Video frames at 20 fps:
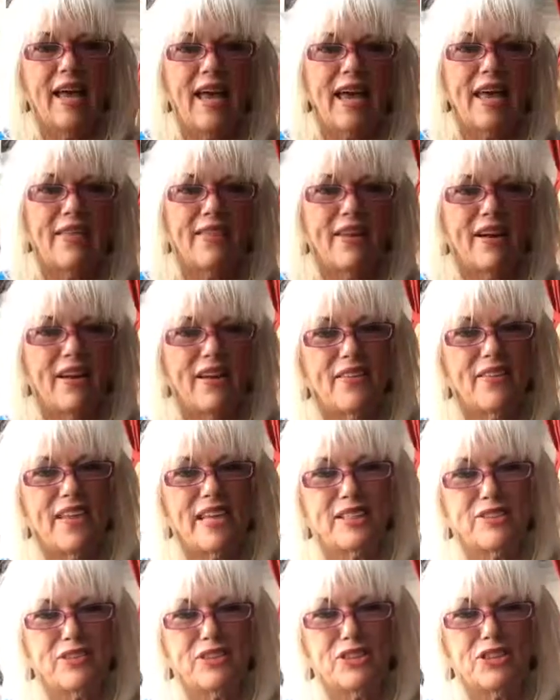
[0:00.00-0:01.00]
Hey there,
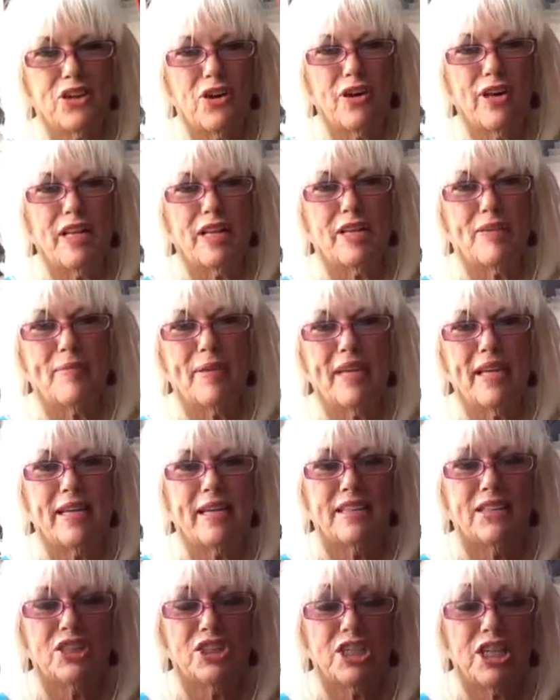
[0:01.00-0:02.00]
thanks for joining
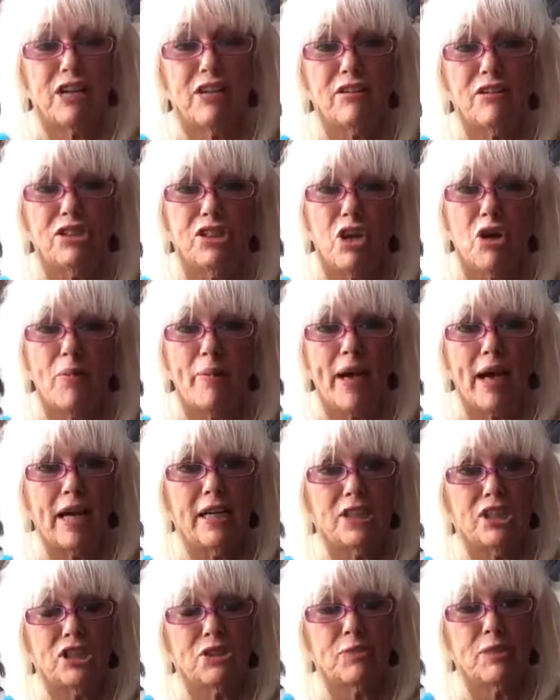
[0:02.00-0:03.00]
me. It's Cheryl
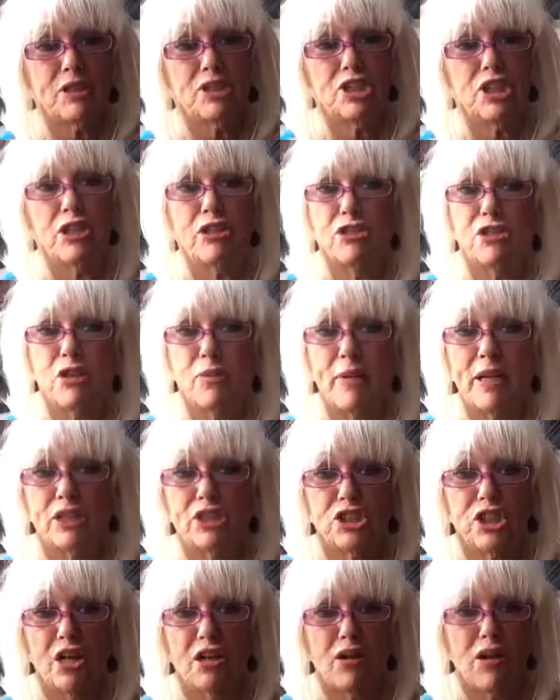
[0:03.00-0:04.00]
Dobash with
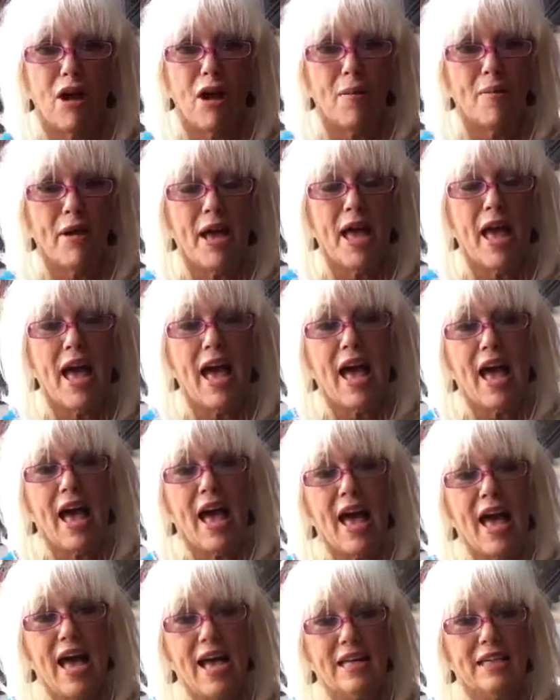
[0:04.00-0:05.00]
CherylDobash.com
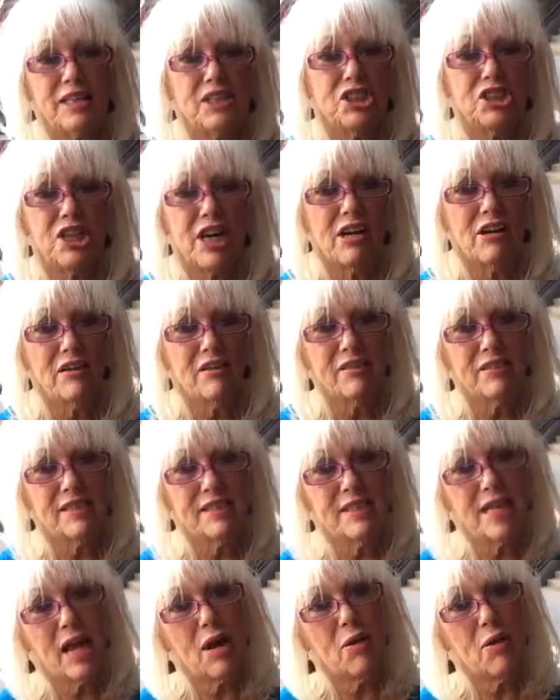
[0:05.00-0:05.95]
and Cheryl's